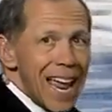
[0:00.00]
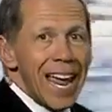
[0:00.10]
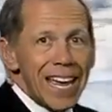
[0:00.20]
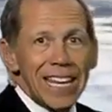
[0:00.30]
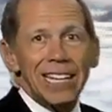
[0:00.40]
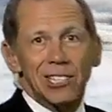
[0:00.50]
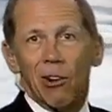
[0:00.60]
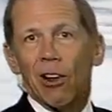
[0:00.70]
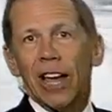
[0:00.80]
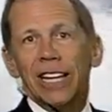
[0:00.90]
80s
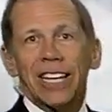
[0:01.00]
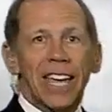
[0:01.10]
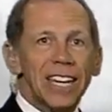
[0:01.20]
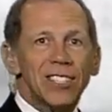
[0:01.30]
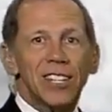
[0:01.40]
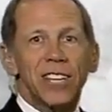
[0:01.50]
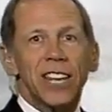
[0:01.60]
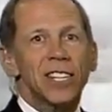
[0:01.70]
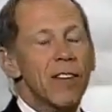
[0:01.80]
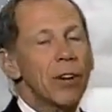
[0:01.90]
are likely 86,
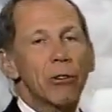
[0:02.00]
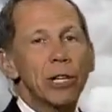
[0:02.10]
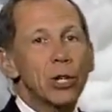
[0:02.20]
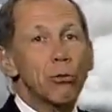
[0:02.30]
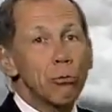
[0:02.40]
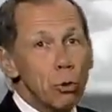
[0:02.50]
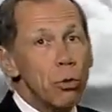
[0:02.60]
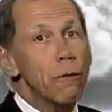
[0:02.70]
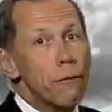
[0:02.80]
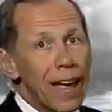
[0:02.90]
87 degrees through
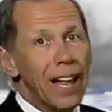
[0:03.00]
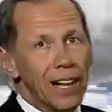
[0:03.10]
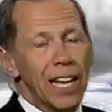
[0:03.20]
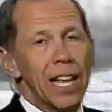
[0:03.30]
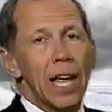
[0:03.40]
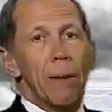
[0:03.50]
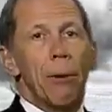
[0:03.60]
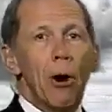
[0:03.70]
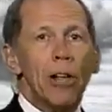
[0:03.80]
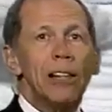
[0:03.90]
the valley.
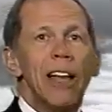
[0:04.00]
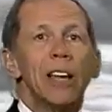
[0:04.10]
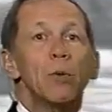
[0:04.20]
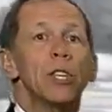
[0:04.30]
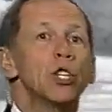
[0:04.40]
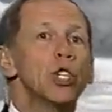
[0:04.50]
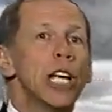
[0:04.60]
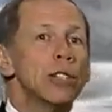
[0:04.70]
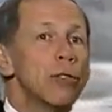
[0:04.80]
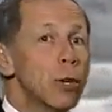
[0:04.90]
Partly cloudy with a
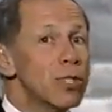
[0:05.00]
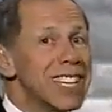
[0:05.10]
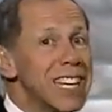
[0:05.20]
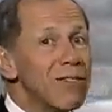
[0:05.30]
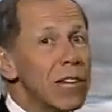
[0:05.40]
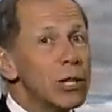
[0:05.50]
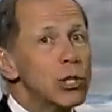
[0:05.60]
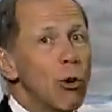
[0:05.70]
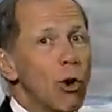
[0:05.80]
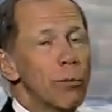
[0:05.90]
chance for those evening
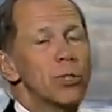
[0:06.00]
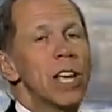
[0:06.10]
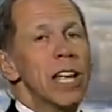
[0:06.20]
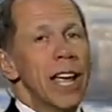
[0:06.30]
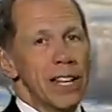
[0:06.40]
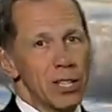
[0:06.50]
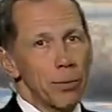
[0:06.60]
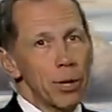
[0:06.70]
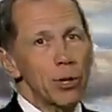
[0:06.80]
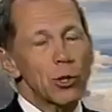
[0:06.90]
storms. And
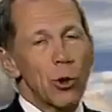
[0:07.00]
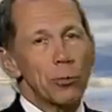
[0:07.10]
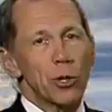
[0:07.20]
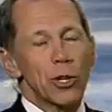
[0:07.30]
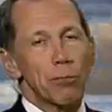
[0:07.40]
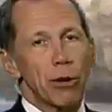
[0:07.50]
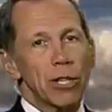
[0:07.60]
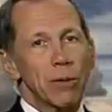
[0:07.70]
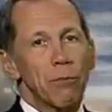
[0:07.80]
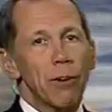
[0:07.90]
some of those storms could bring
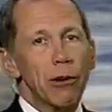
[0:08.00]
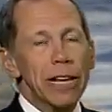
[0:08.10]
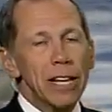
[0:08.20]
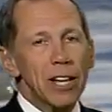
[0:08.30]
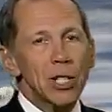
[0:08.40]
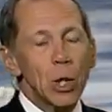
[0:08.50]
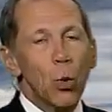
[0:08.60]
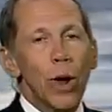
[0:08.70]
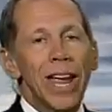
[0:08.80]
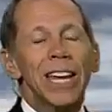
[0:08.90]
some very gusty
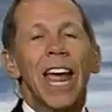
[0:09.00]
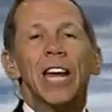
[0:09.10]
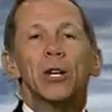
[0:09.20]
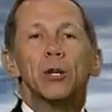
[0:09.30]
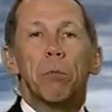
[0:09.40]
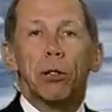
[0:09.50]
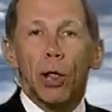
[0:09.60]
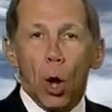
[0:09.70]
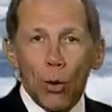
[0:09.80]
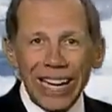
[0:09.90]
wind and
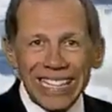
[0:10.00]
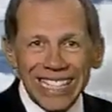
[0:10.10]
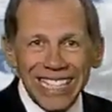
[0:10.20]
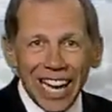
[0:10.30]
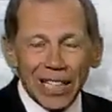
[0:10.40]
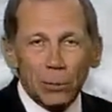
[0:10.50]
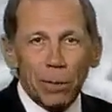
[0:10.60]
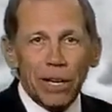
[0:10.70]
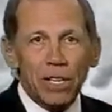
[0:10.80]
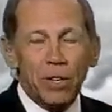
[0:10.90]
blowing dust
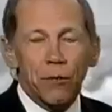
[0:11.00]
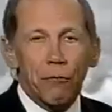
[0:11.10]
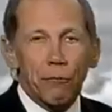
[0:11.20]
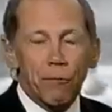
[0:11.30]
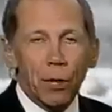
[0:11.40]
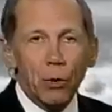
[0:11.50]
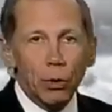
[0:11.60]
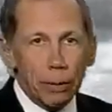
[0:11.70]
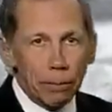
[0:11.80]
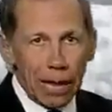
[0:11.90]
because of the, the
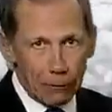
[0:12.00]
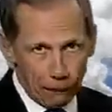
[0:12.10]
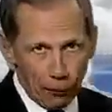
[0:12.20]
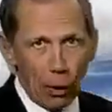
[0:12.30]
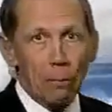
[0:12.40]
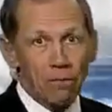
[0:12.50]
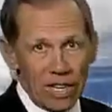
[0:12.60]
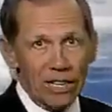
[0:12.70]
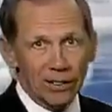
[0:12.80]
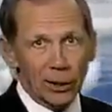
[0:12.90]
newly plowed farm
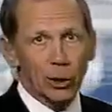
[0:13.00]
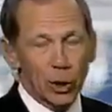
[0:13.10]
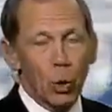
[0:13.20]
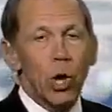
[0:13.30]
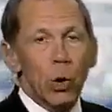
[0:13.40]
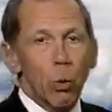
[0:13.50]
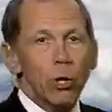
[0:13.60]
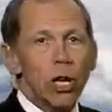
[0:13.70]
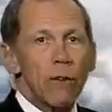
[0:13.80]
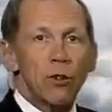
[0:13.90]
fields. And so
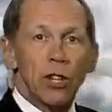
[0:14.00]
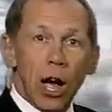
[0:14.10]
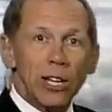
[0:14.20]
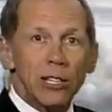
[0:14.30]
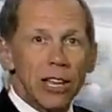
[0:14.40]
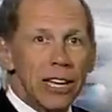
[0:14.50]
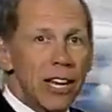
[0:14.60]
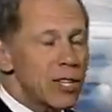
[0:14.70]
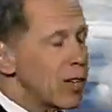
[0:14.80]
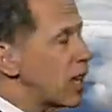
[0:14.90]
watch out for isolated
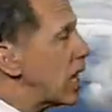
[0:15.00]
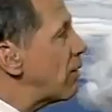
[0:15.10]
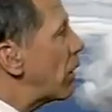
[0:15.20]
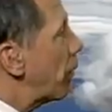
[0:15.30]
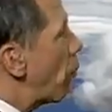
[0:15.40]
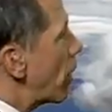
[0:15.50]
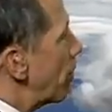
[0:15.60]
gusts in the evening to 40